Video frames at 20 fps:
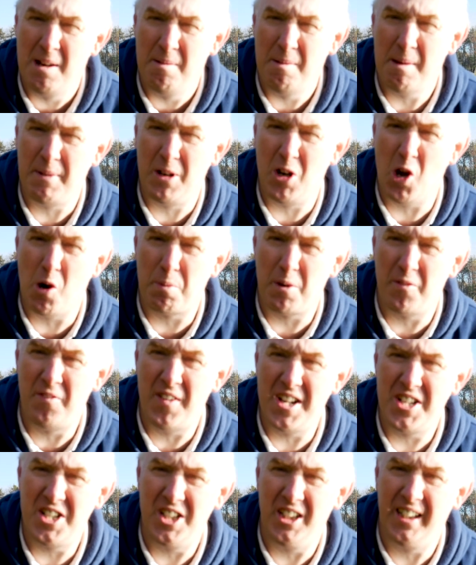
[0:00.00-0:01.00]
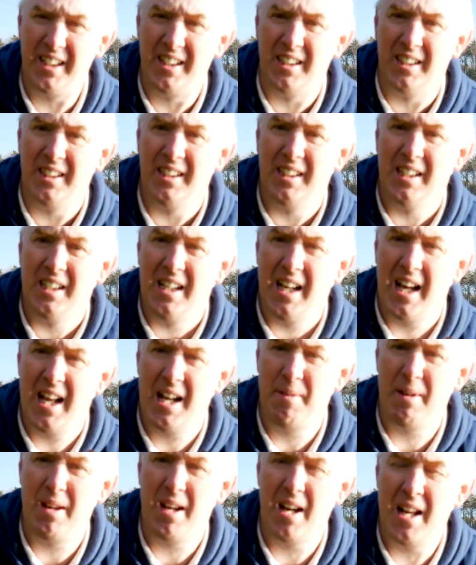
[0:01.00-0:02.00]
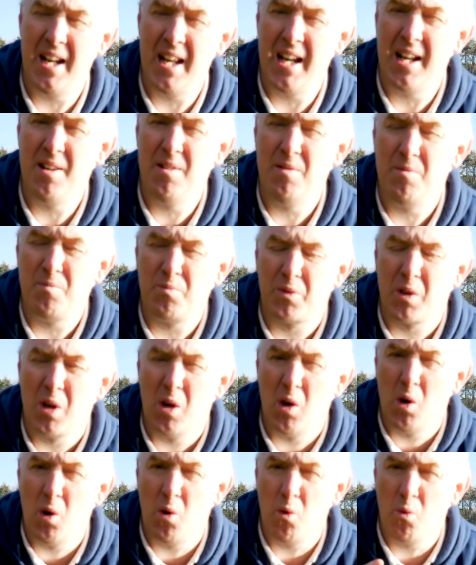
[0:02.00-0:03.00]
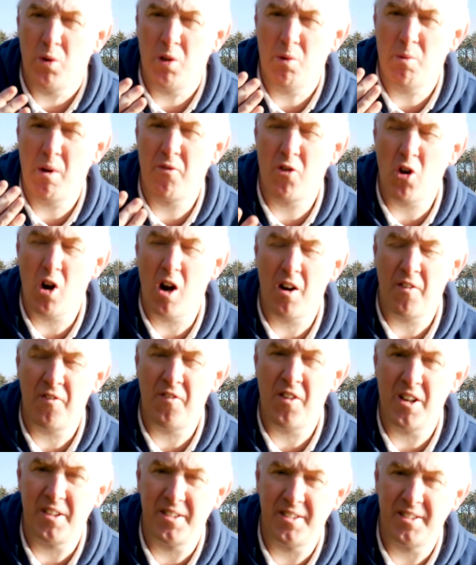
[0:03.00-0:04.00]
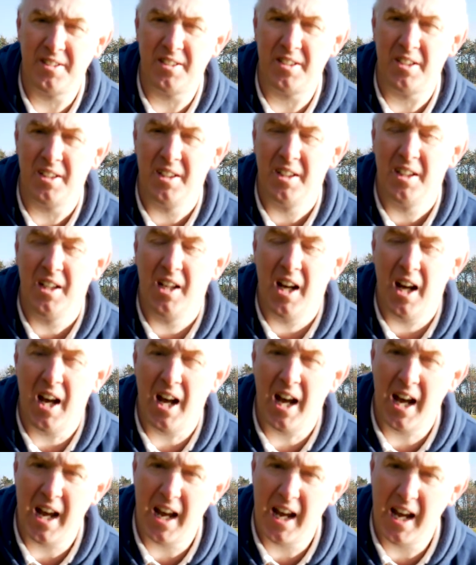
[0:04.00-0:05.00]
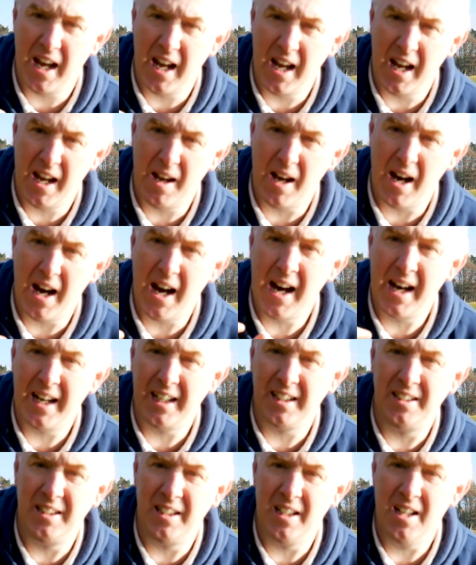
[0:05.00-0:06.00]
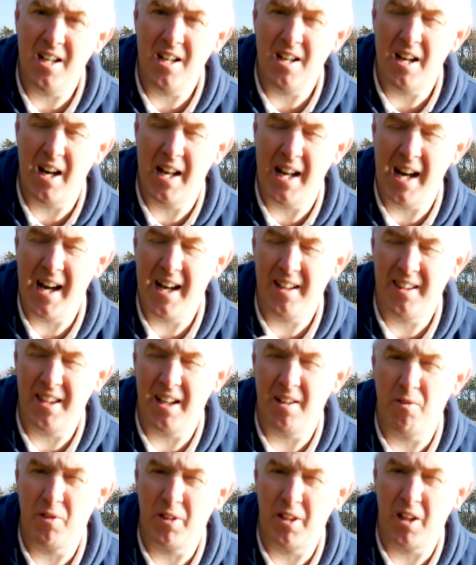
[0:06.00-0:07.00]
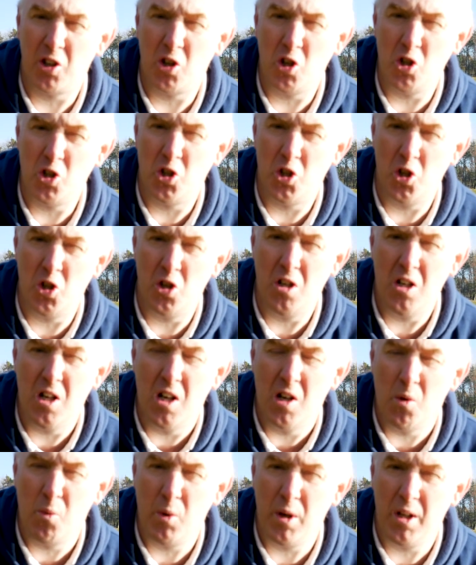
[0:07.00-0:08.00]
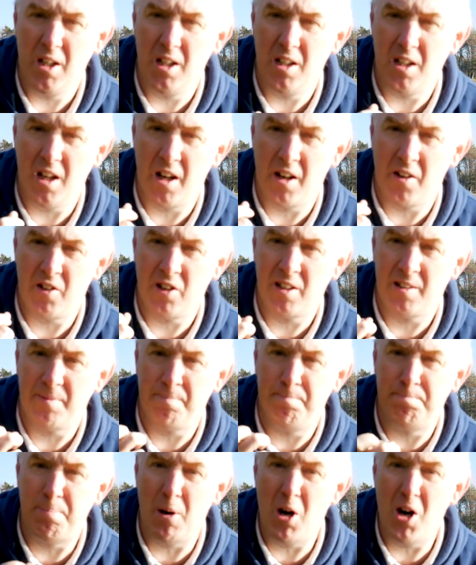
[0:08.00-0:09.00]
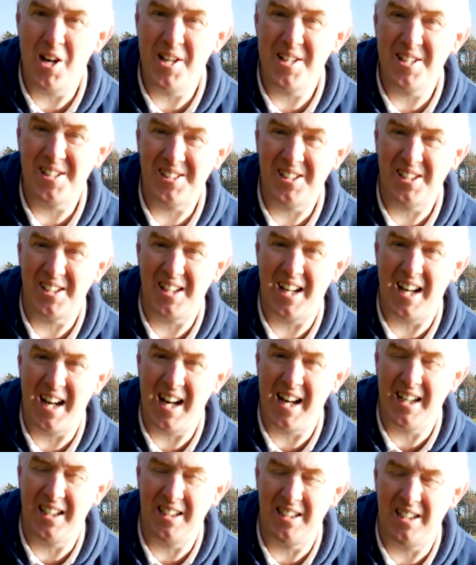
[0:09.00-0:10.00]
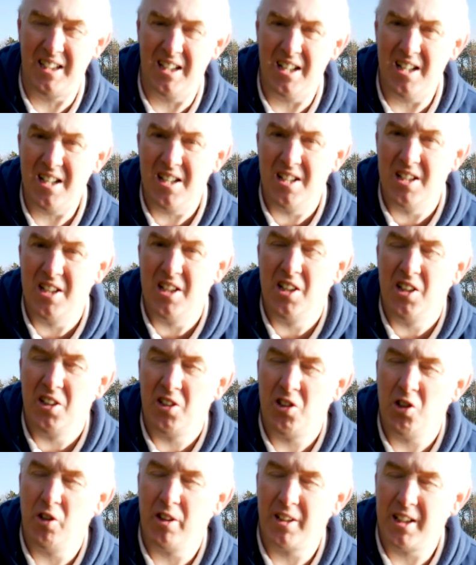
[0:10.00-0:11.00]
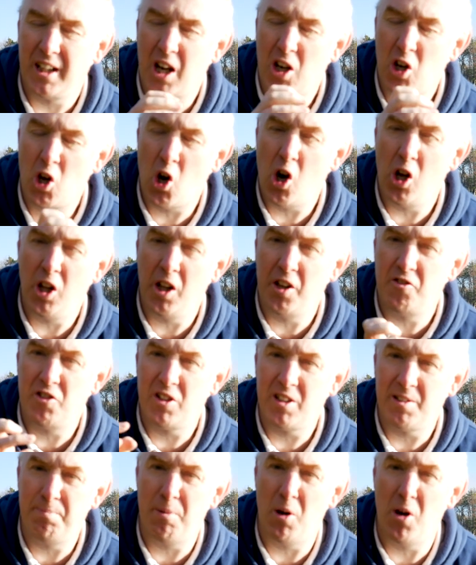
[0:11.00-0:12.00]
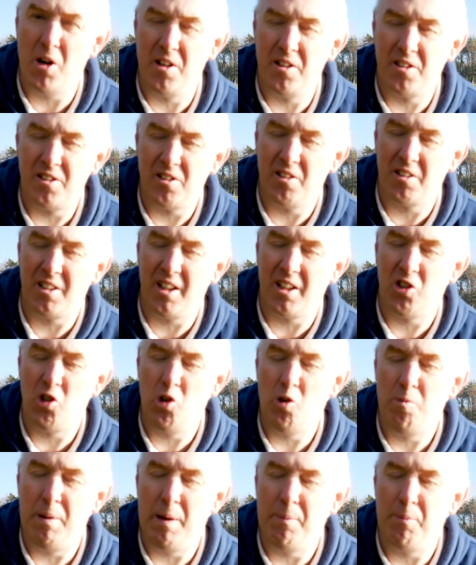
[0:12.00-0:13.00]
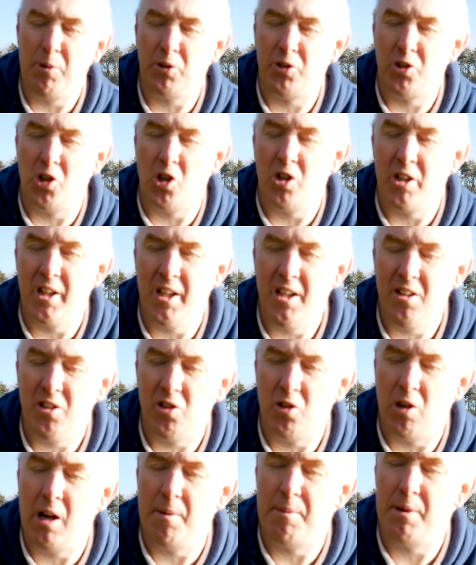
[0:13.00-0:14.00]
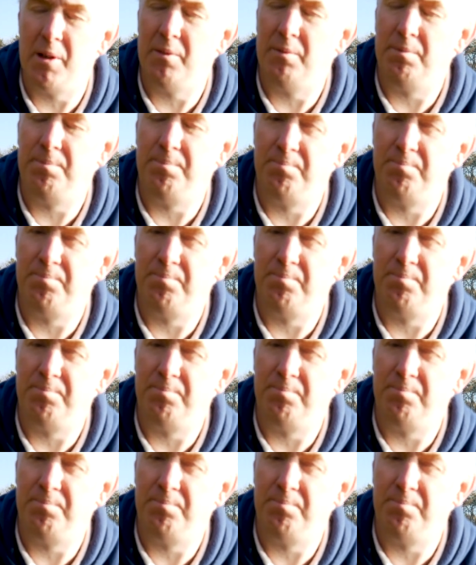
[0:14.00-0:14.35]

Maybe not professionally. Anyway, and then so we've got our first uh, idea, and I think with a good tune we need a response to that idea. So it's like a call and response. So it's like two people talking. So how about